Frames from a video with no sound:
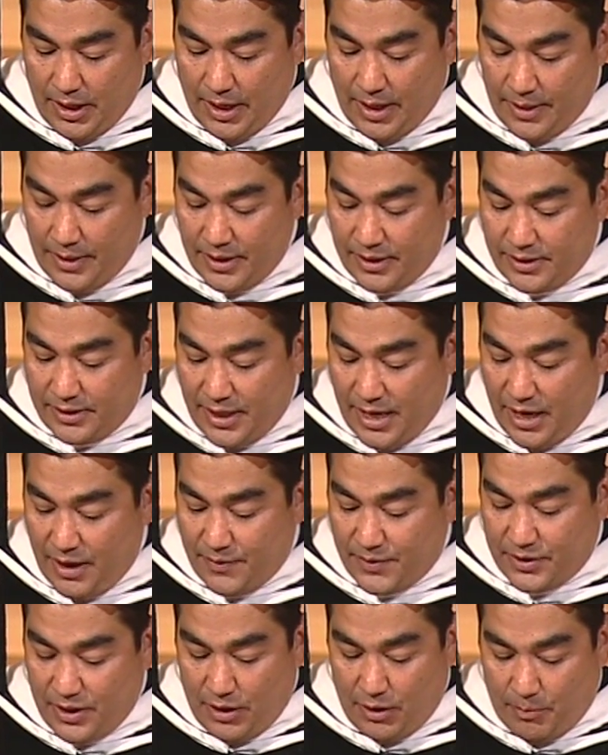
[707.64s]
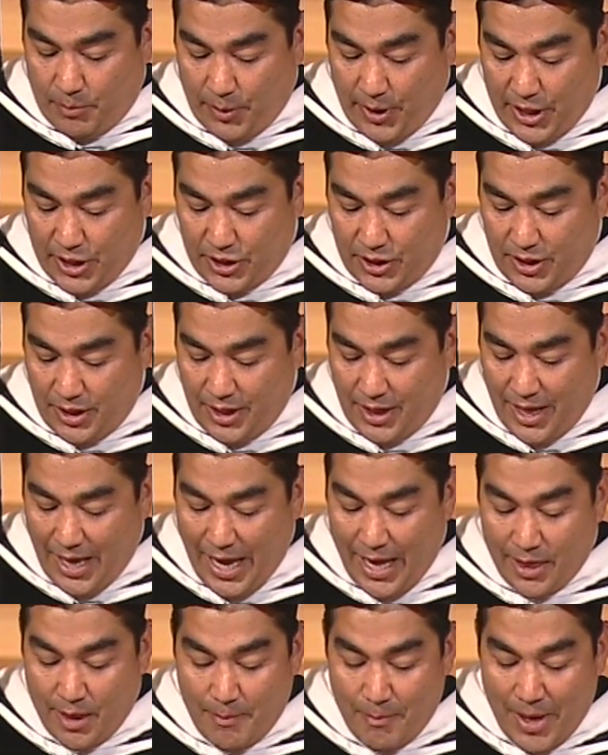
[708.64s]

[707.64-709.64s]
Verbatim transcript: And this day of celebration, and the